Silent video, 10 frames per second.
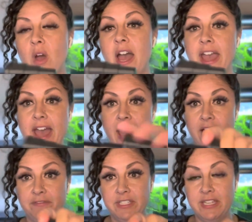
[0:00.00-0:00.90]
I
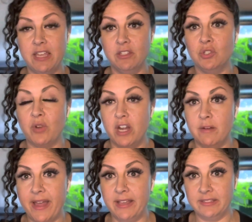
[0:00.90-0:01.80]
have to take the strainer
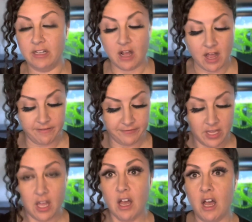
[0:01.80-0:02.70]
basket off
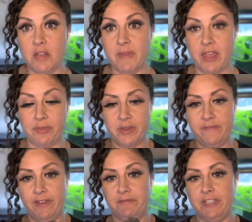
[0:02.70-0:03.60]
on my
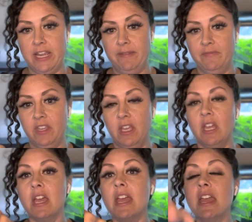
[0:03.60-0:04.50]
350.
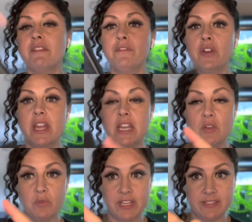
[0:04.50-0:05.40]
If for any
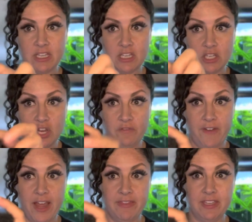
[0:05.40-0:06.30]
reason you
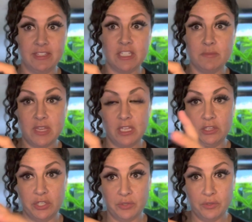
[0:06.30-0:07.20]
find this to be
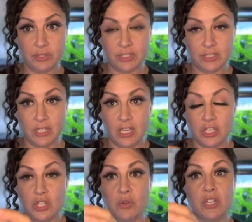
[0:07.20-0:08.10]
loose,
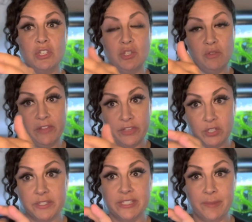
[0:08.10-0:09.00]
you can do the
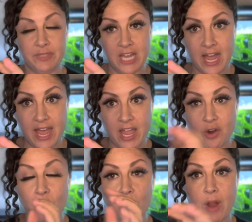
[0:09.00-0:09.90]
little zip tie
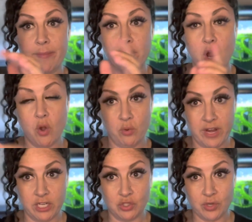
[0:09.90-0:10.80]
or rubber
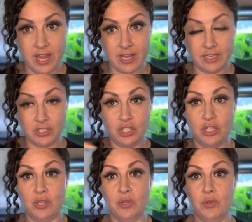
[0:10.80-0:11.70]
O-ring trick
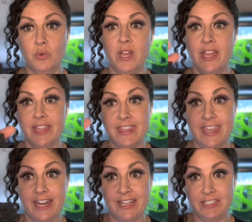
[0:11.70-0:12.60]
to
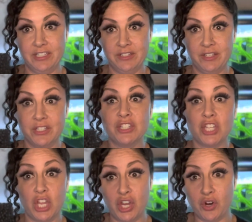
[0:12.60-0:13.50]
get it to
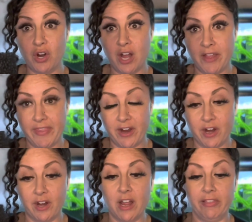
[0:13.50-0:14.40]
secure on
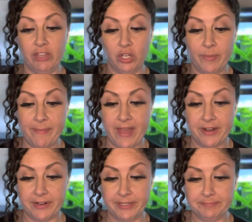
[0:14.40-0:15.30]
there a little bit
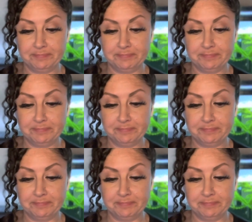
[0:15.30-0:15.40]
better.